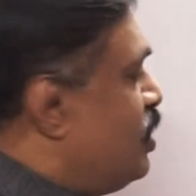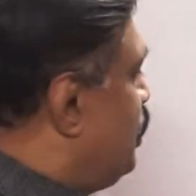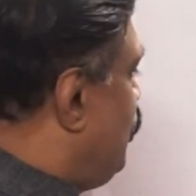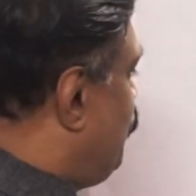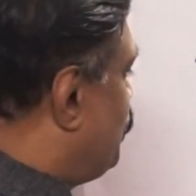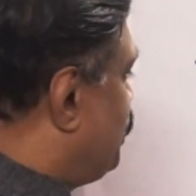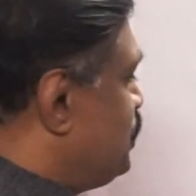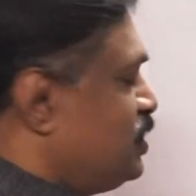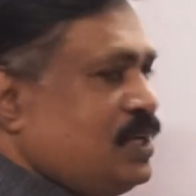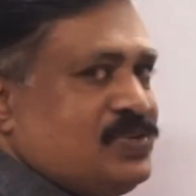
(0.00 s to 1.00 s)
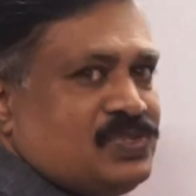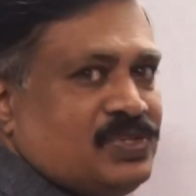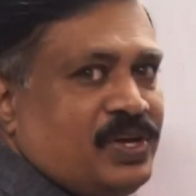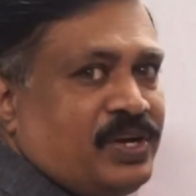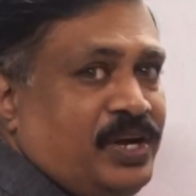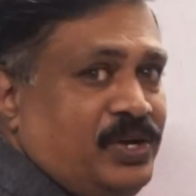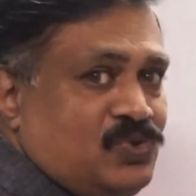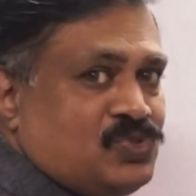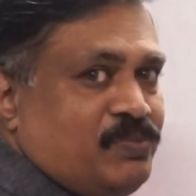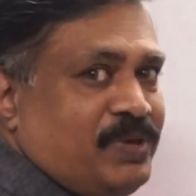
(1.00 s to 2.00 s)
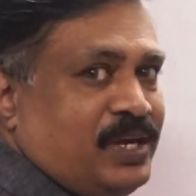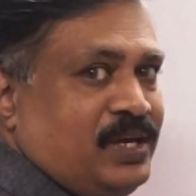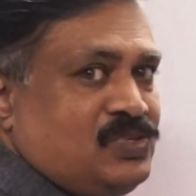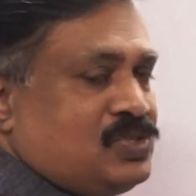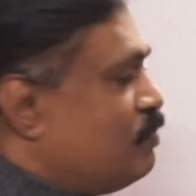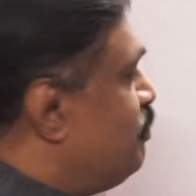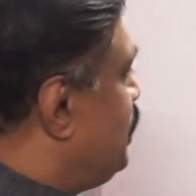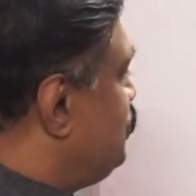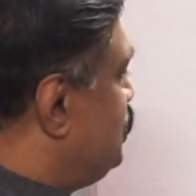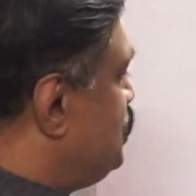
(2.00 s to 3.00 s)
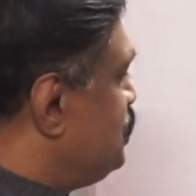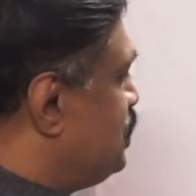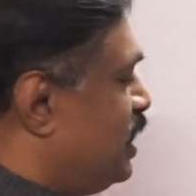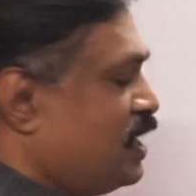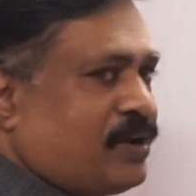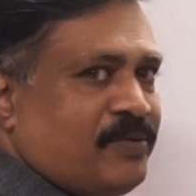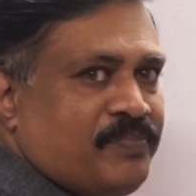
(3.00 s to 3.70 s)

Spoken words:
Now potential is reduced means because this is nearer.